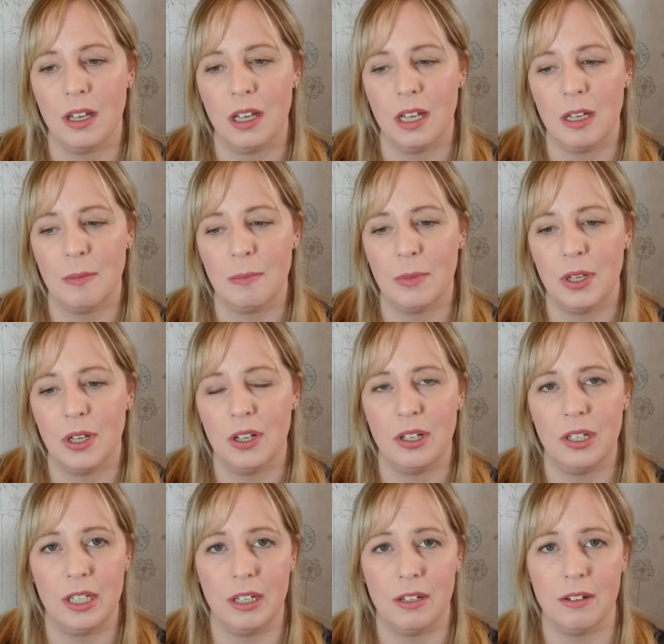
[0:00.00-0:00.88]
um,
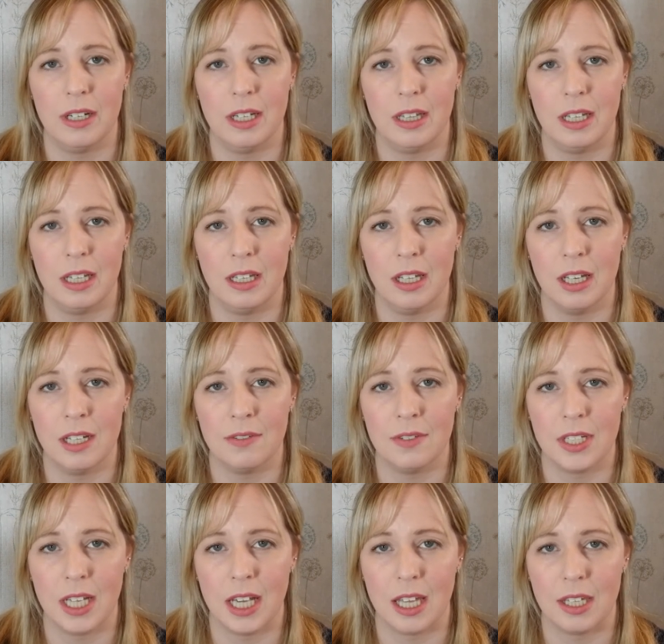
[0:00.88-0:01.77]
earlier in their
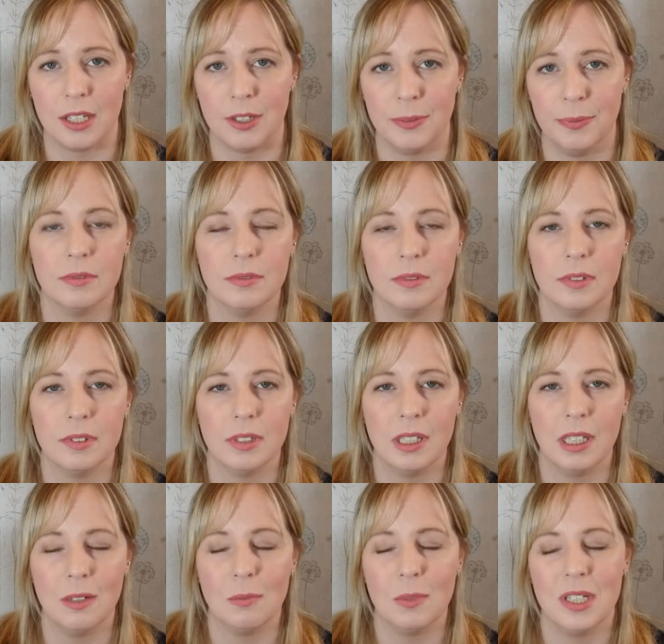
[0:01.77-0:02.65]
life together.
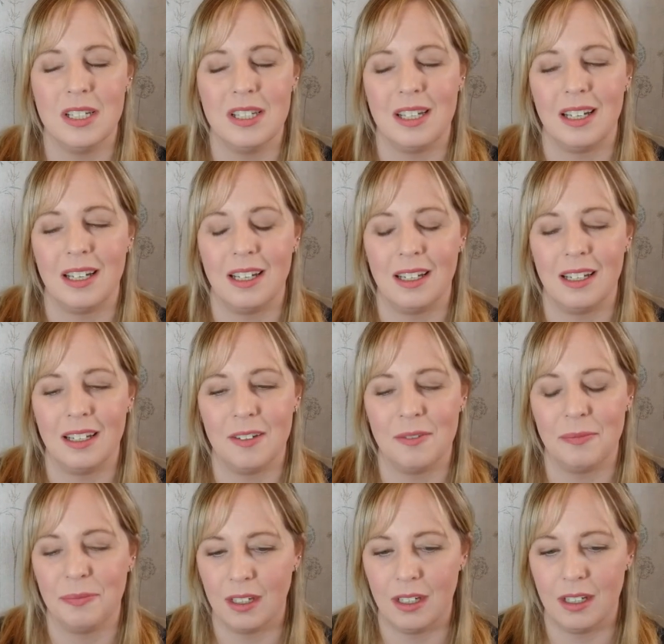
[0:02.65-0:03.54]
And one
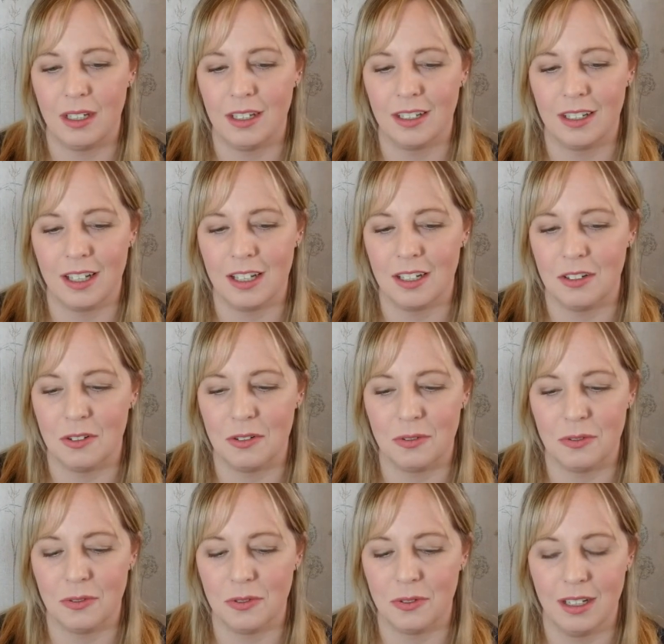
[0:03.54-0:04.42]
day, in a kind of
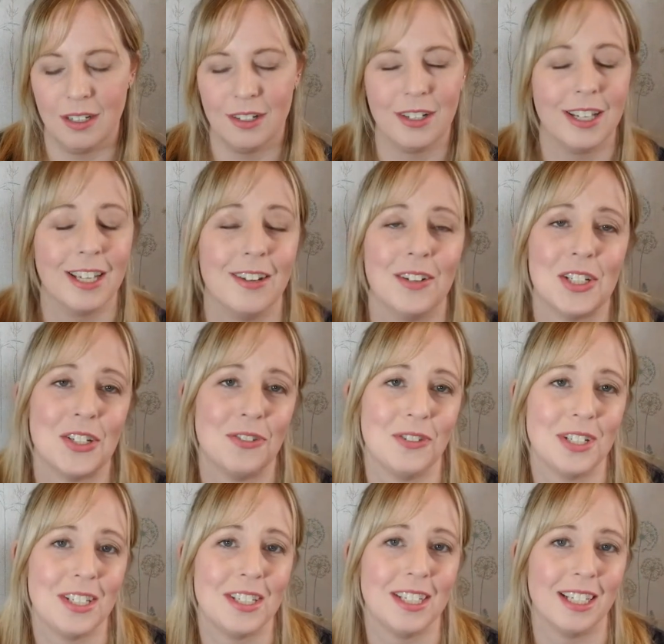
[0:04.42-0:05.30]

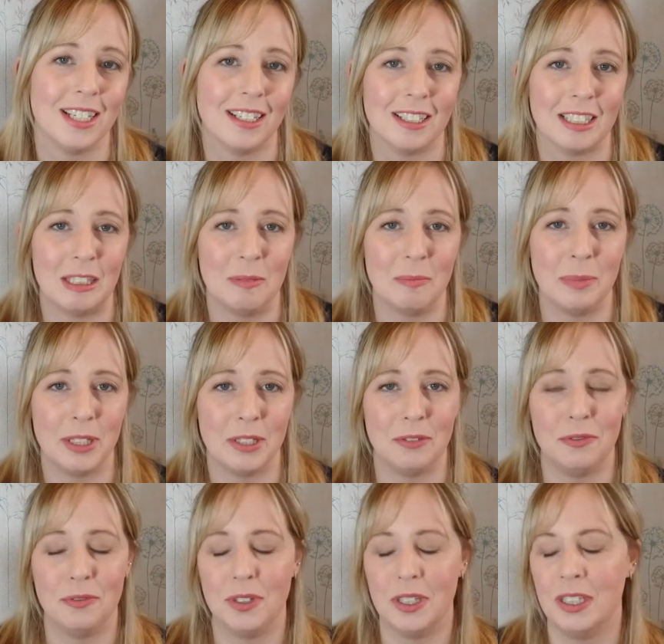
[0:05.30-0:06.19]
uncharacteristic
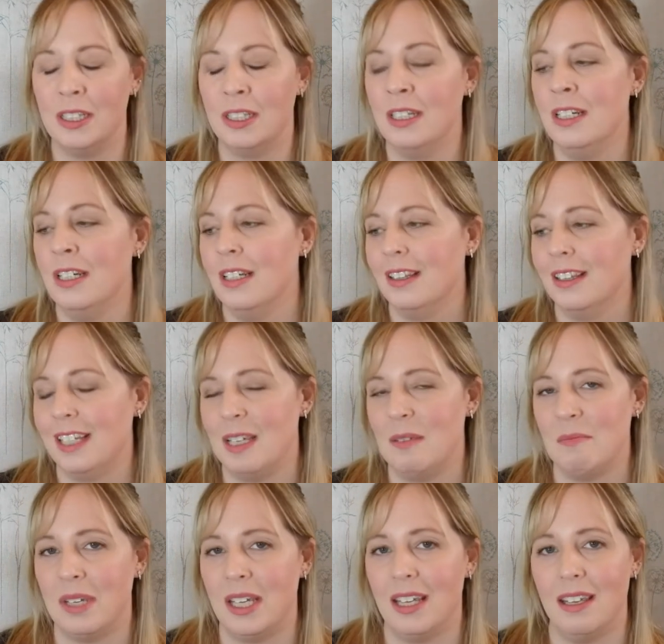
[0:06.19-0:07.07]
bit of fun,
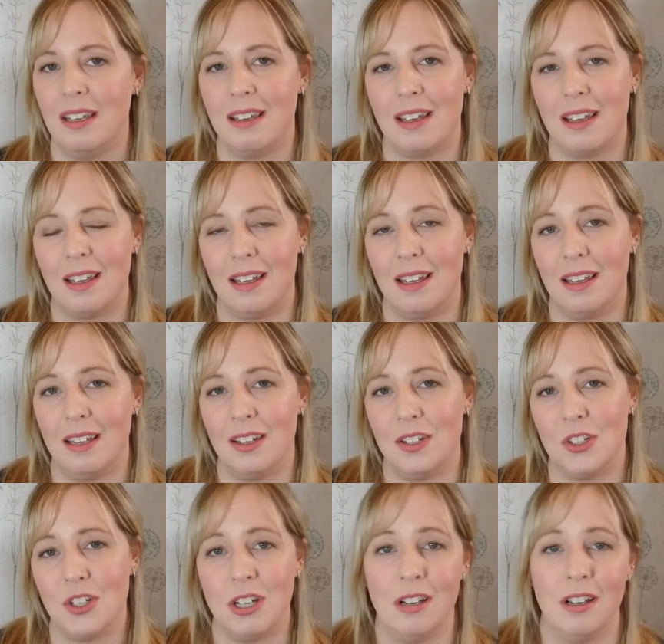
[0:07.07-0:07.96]
they make
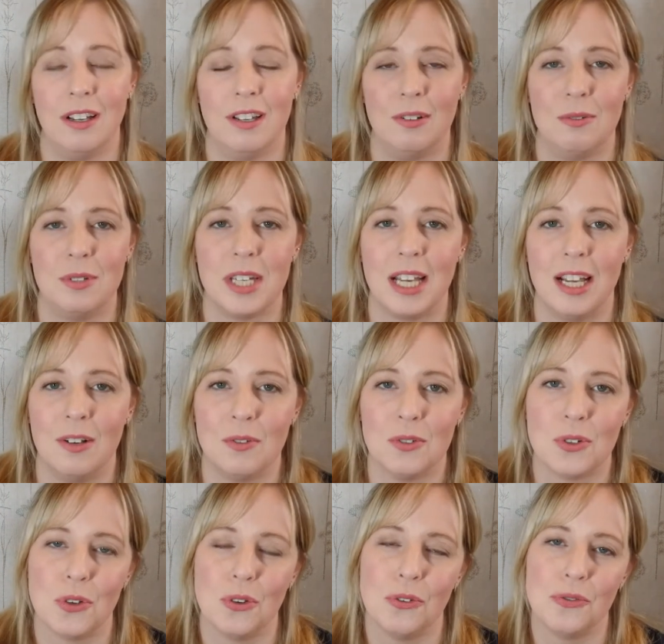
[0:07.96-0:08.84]
a child
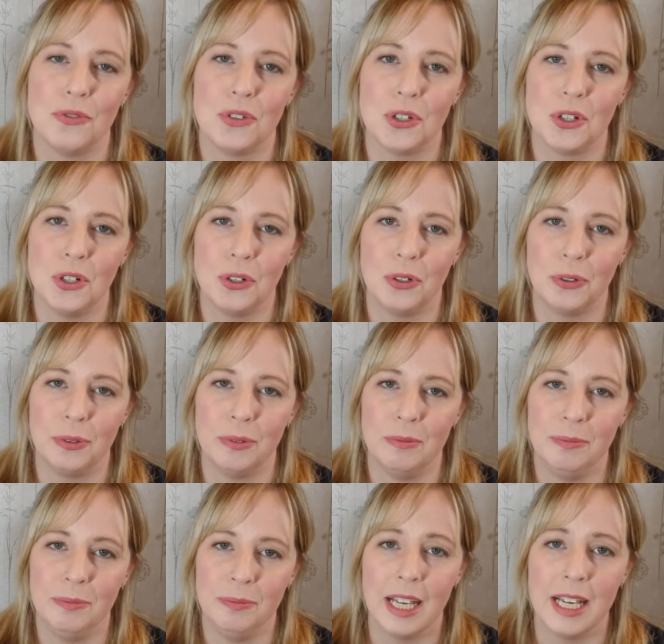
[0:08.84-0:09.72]
out of snow.
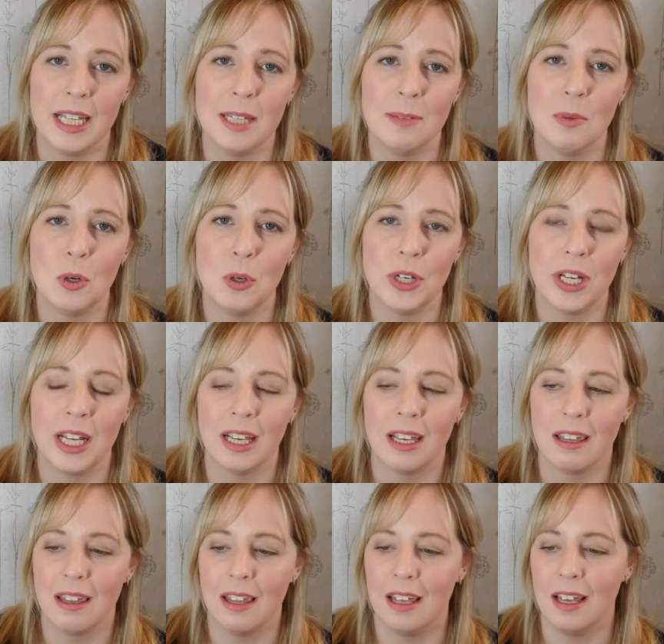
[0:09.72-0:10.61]
In the
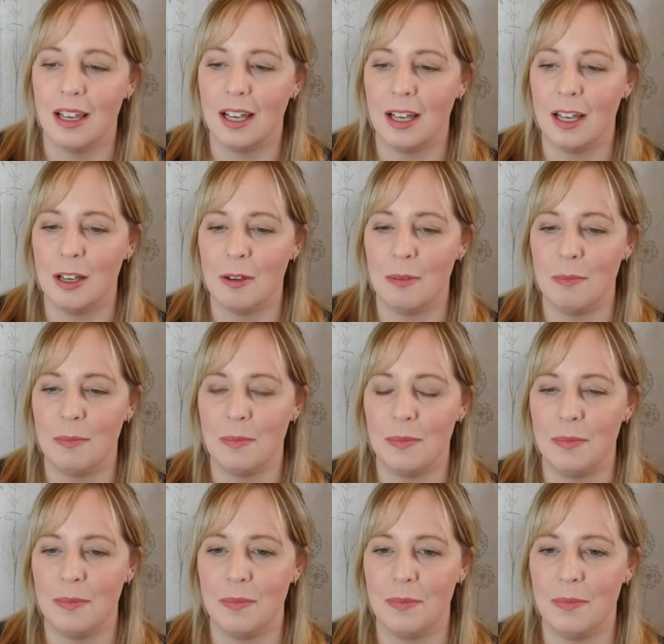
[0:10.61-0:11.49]
morning,
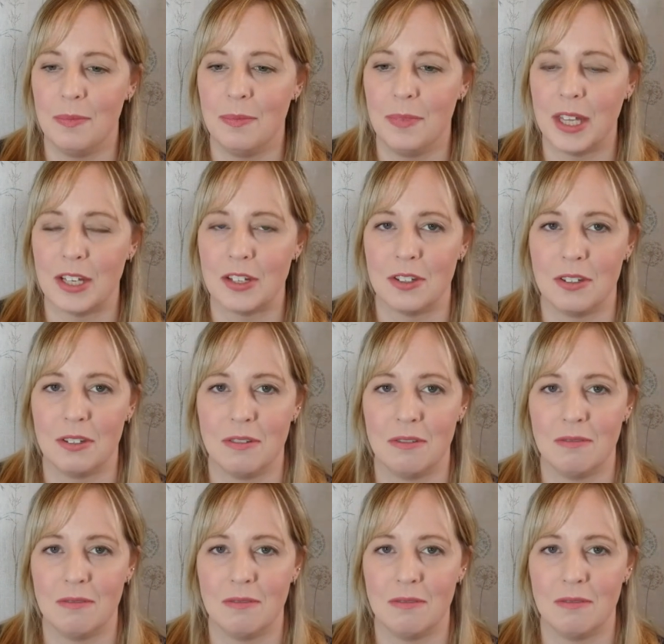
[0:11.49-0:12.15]
um, that